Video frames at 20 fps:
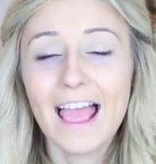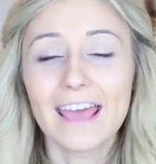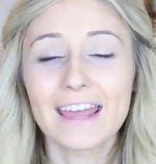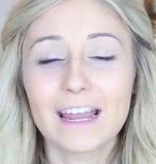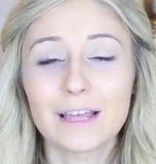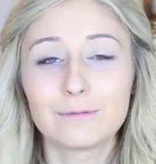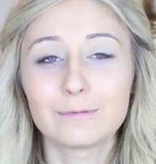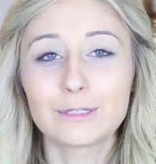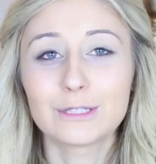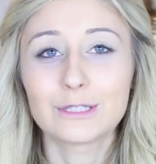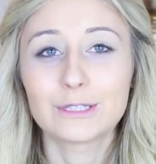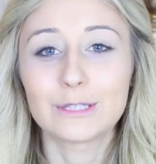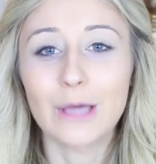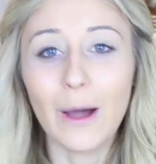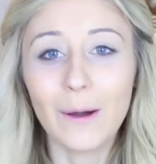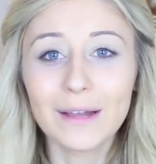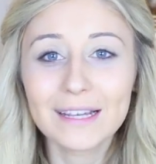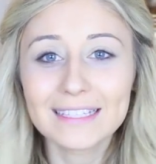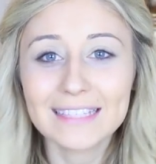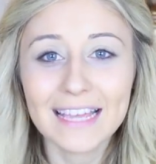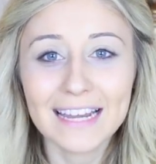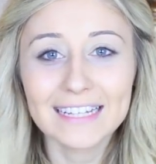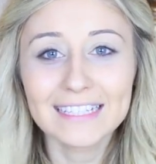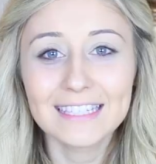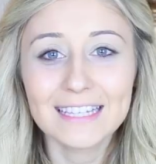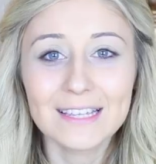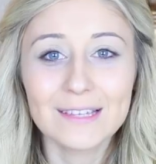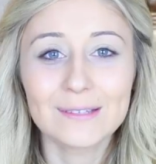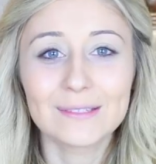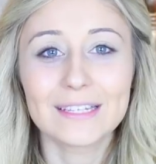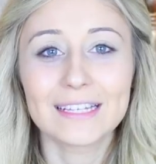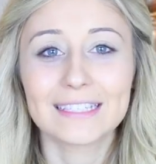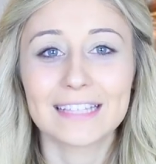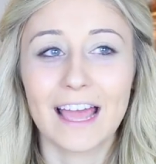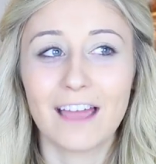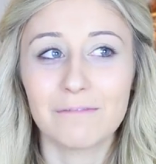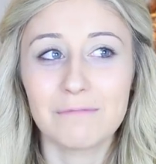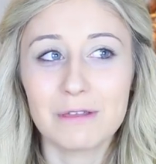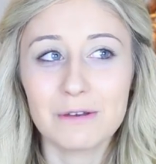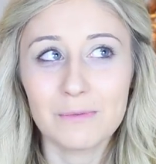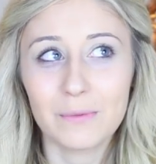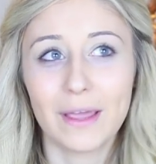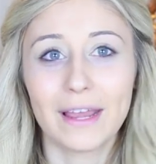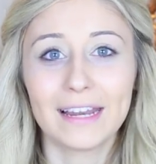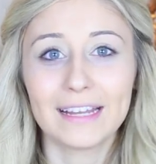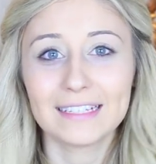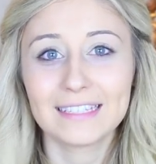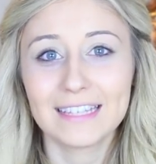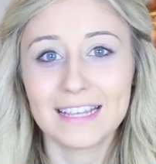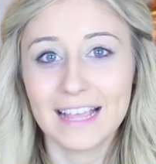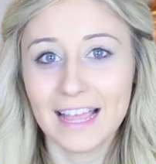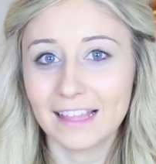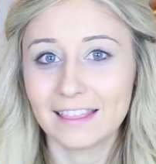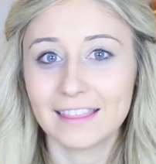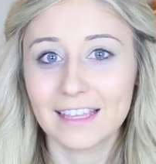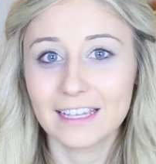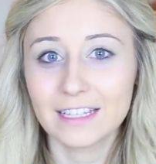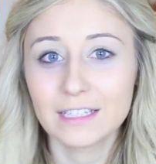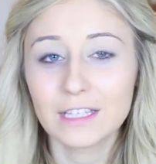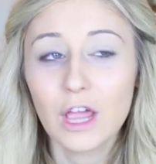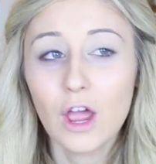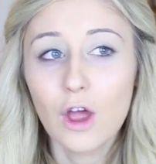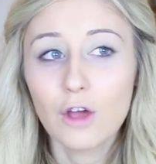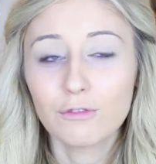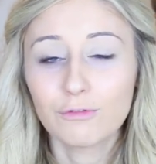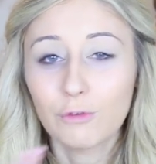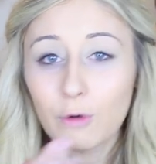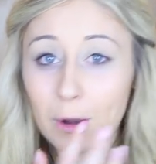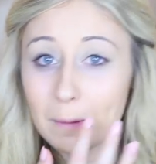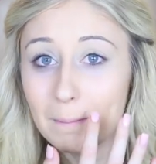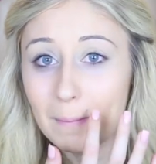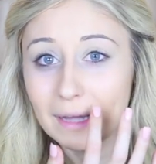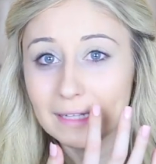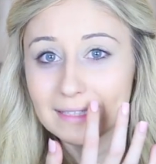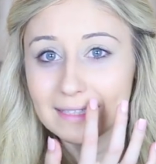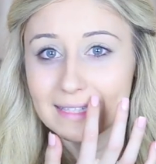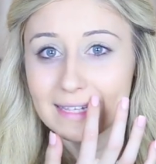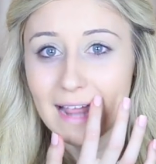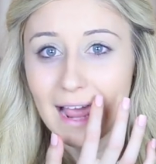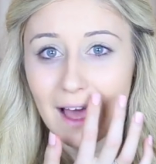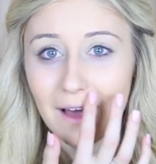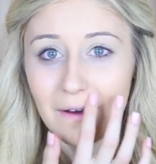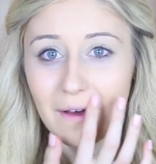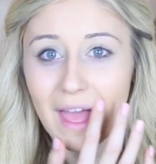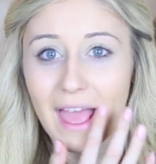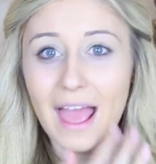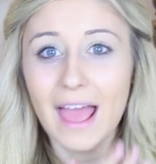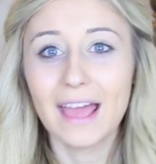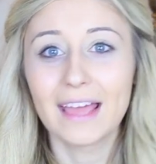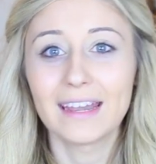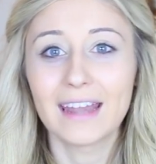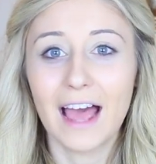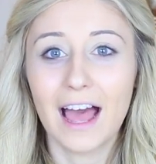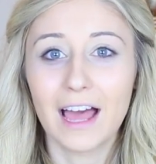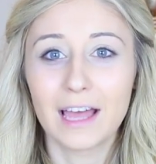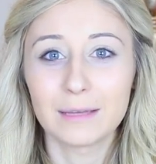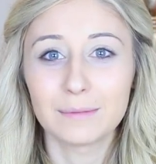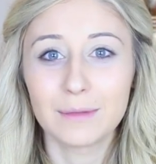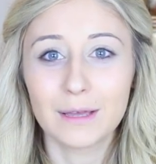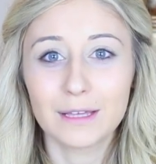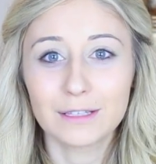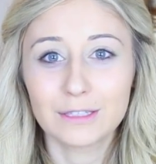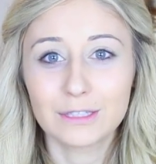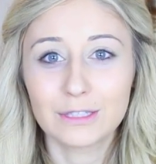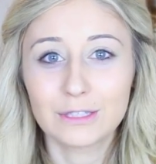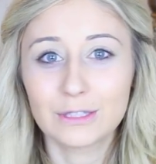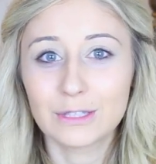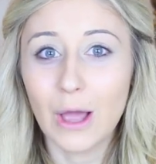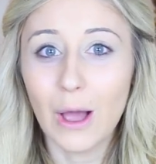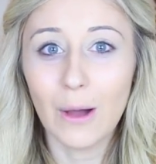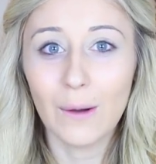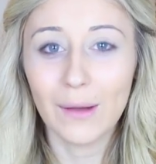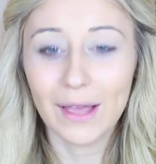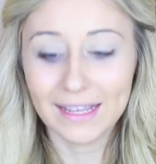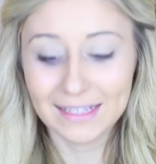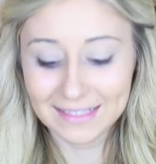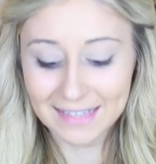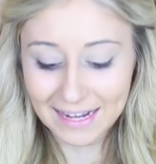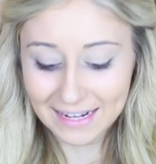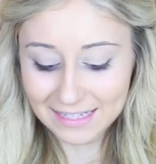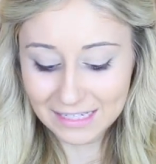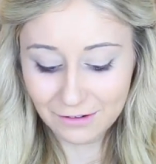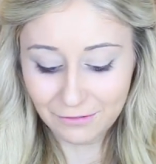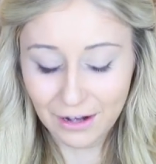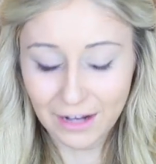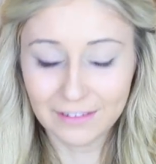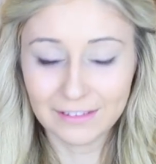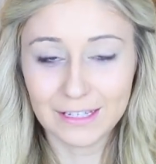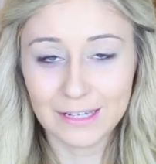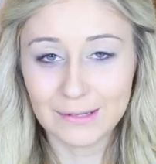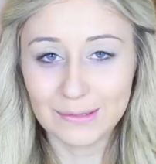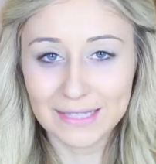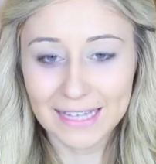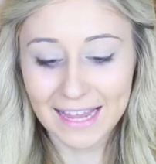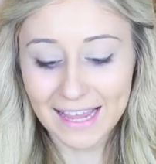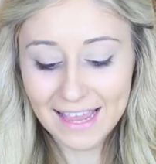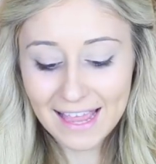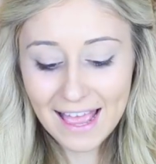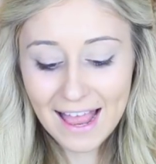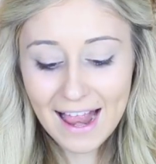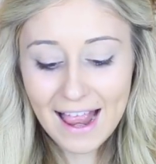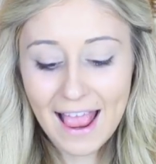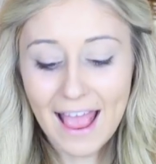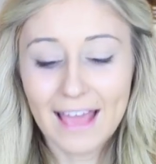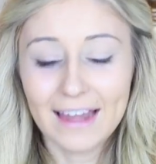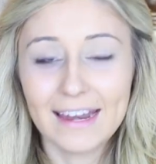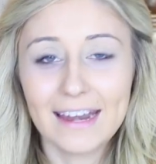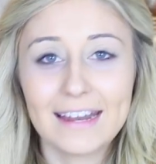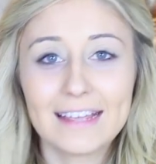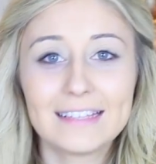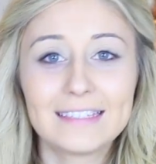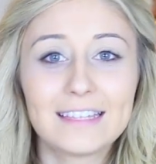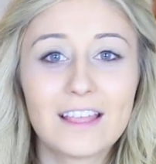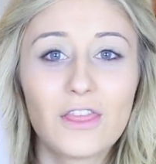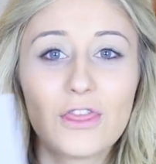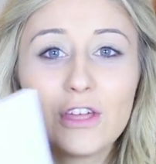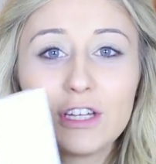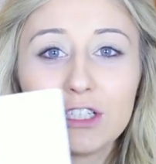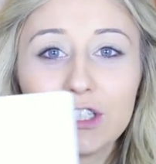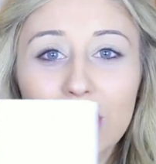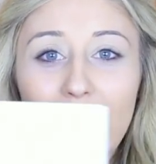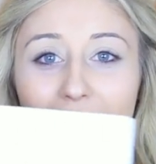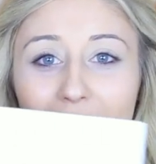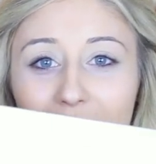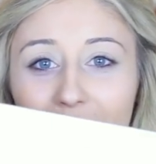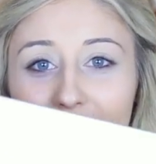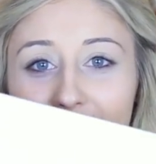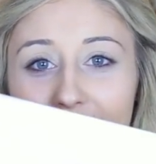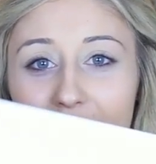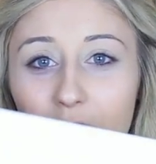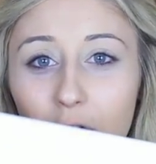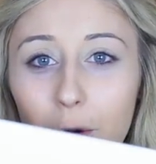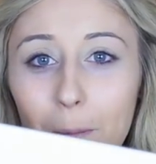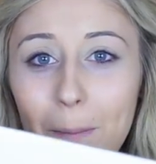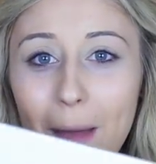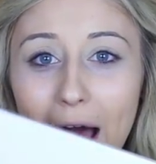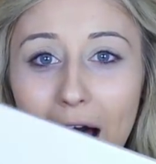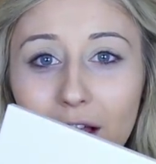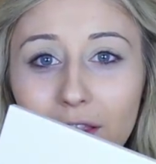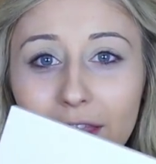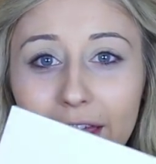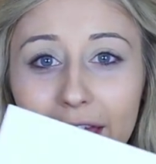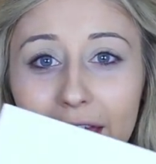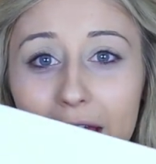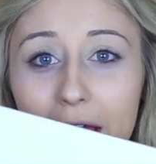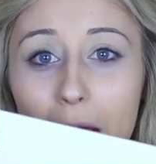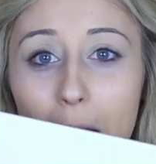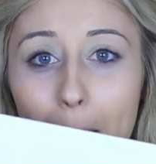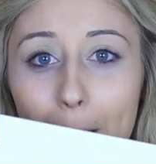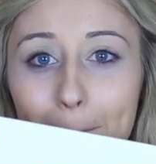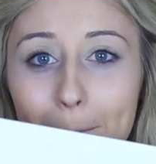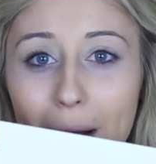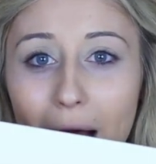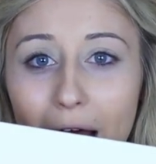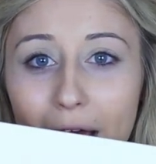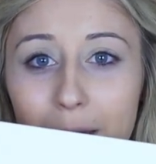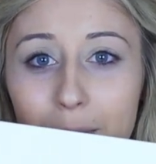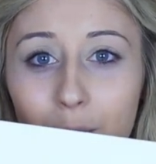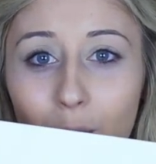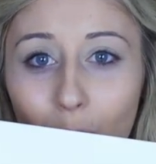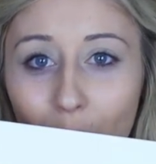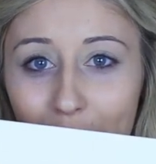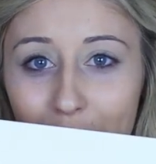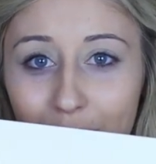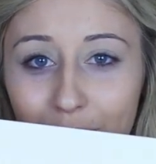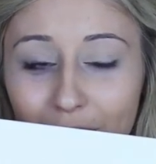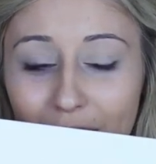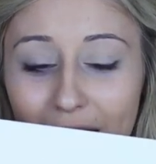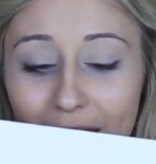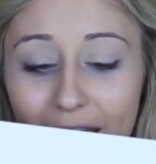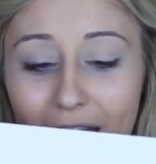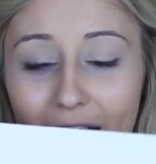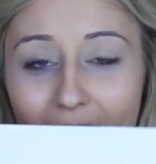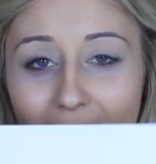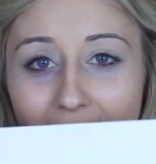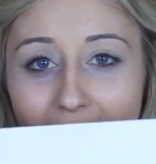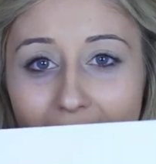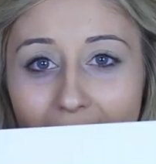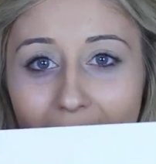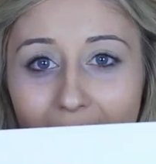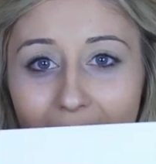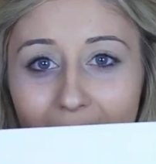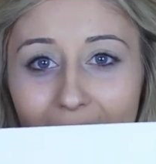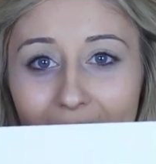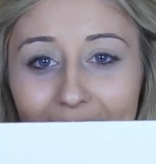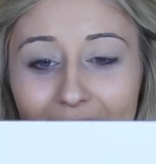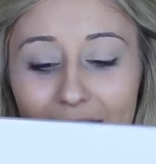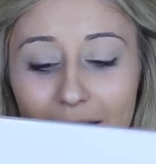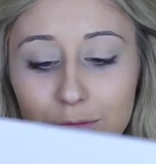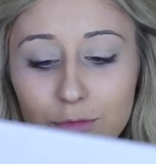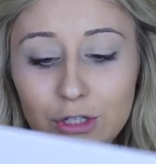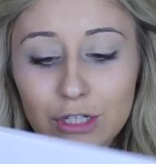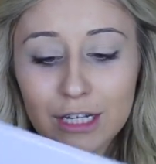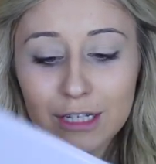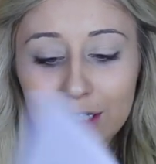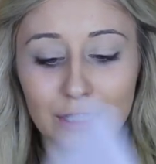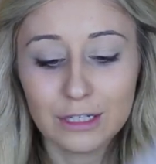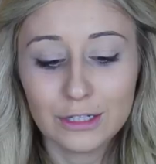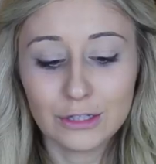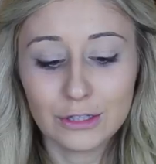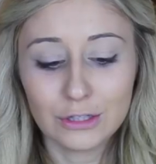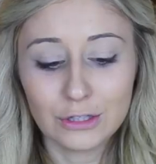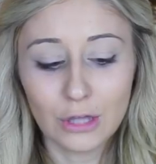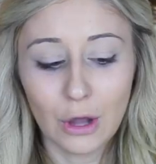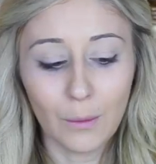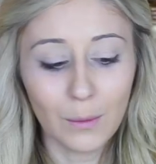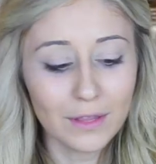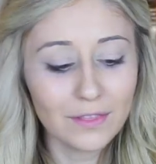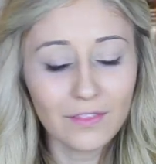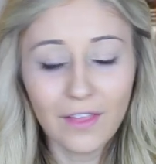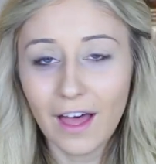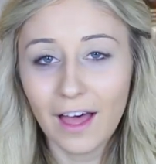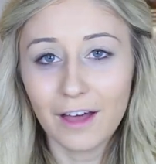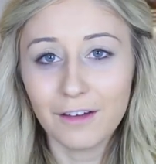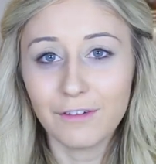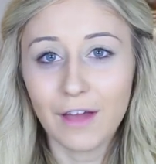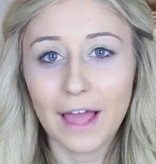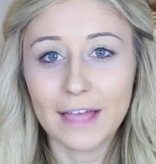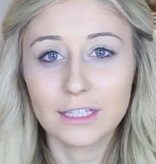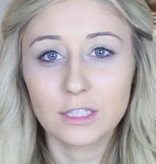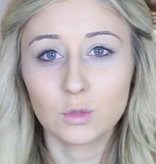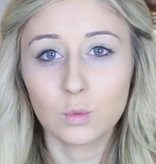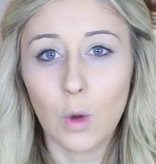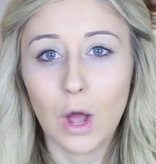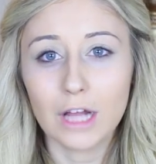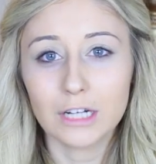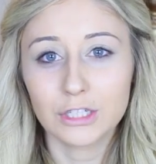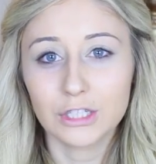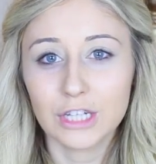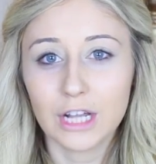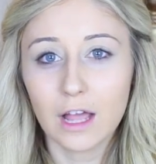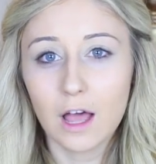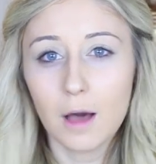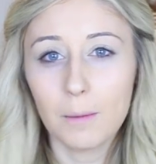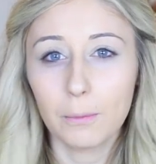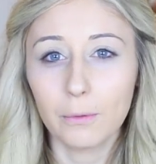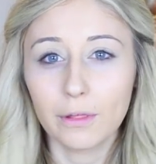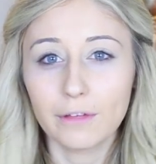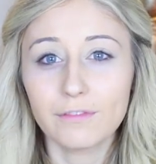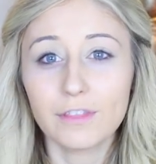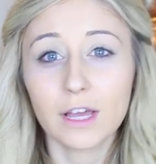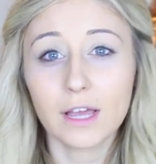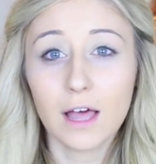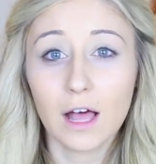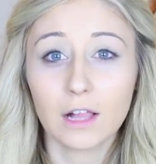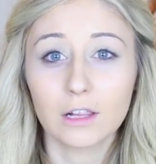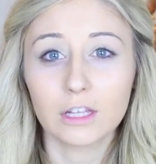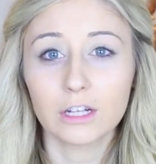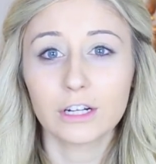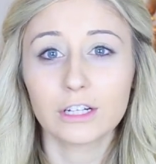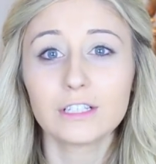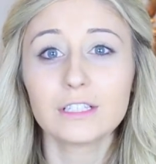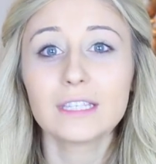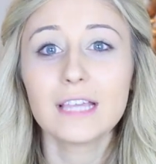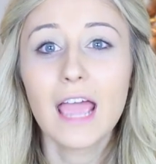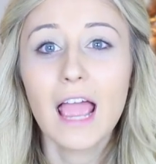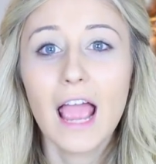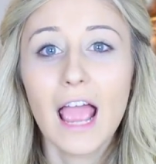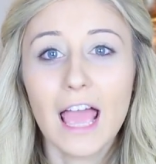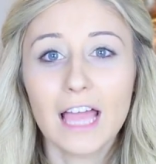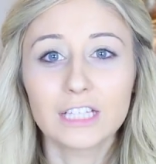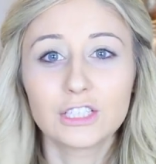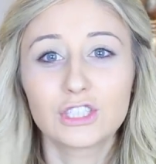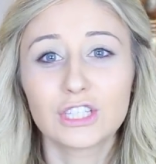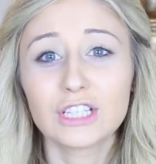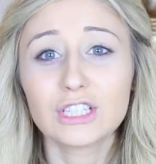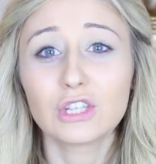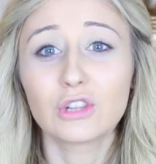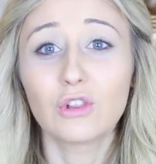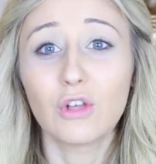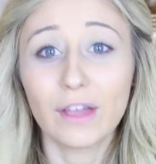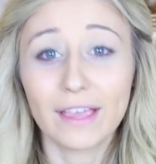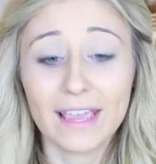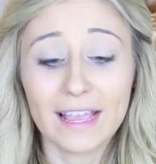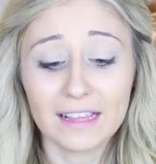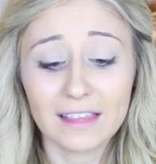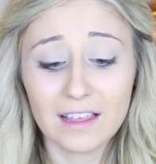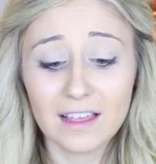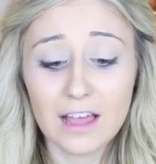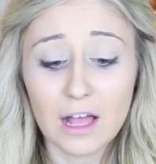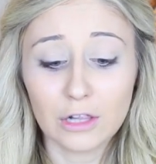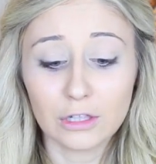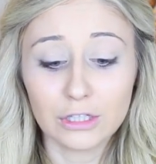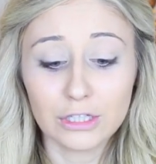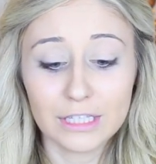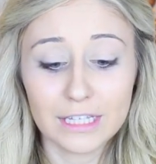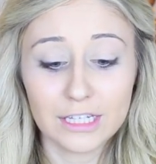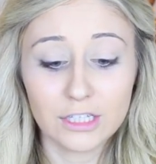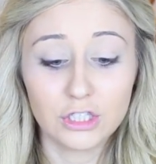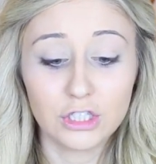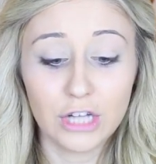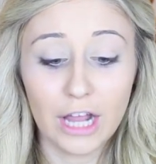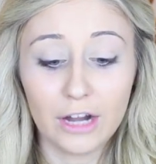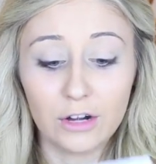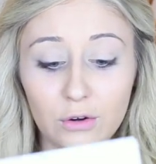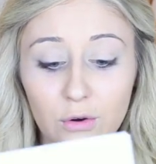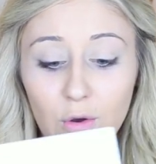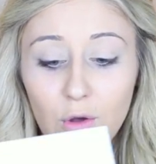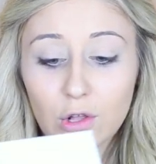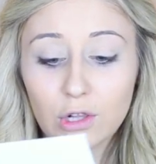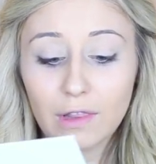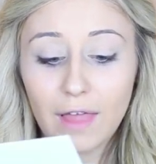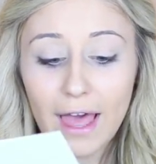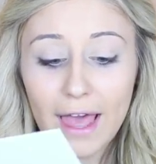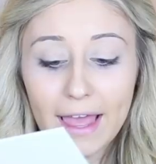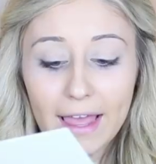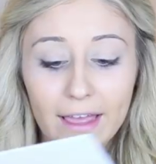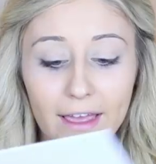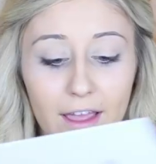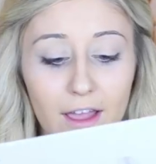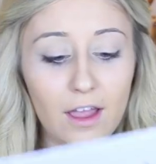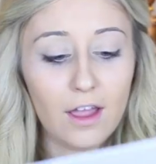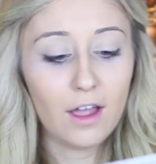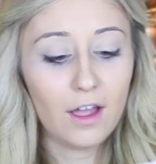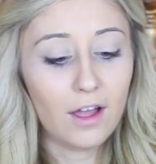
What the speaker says: and I'm so excited to use this. I've been waiting to get this for months now, and I'm so excited to finally use it. And it is the Jaclyn palette by Morphe. I am just so in love. I swatched a couple of the colors, and just looking at the colors in general, like,